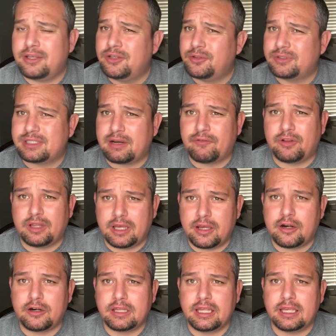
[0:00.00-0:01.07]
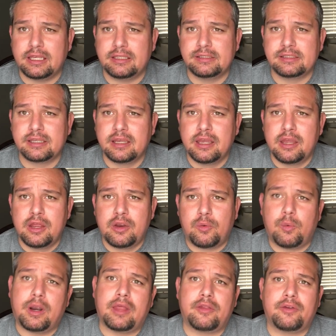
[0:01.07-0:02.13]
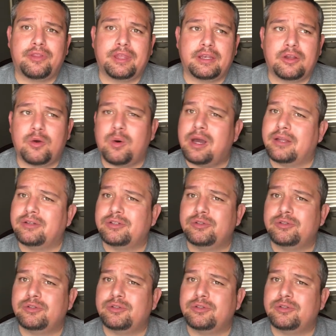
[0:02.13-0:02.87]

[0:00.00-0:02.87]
and do several hundred kids rather than go out and